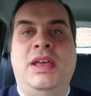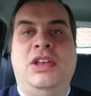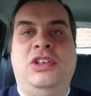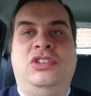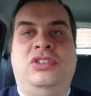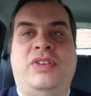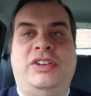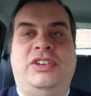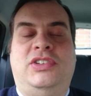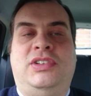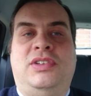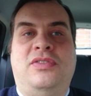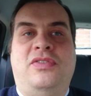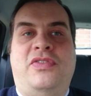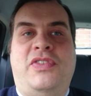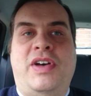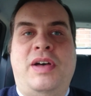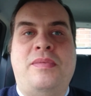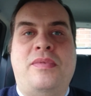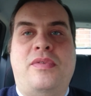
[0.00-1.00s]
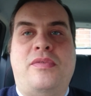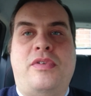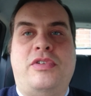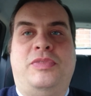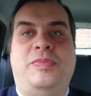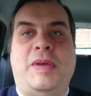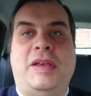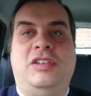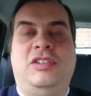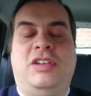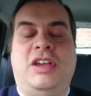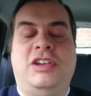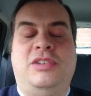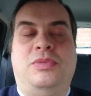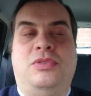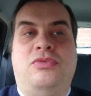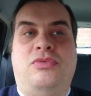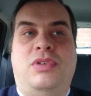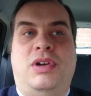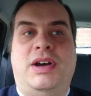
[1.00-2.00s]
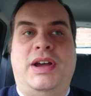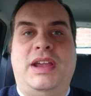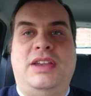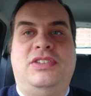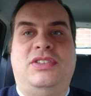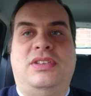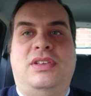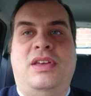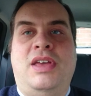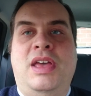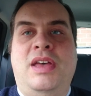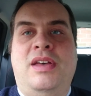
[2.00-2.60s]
So that just confirmed that the specification was right,